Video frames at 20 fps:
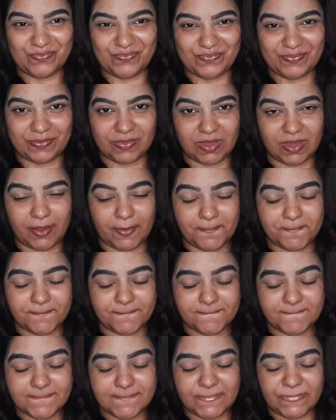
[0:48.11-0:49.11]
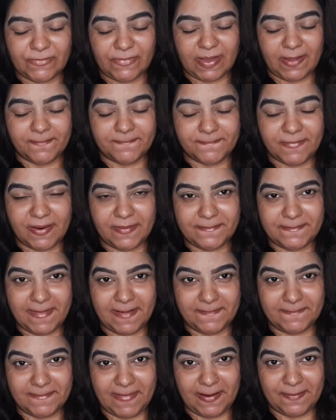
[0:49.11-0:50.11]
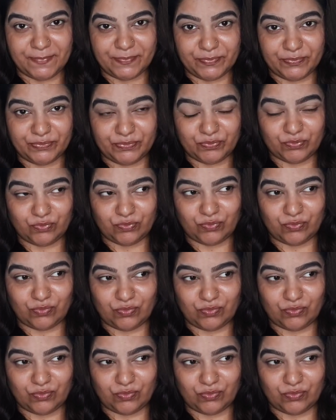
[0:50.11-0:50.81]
so yum. Wow, it actually tastes like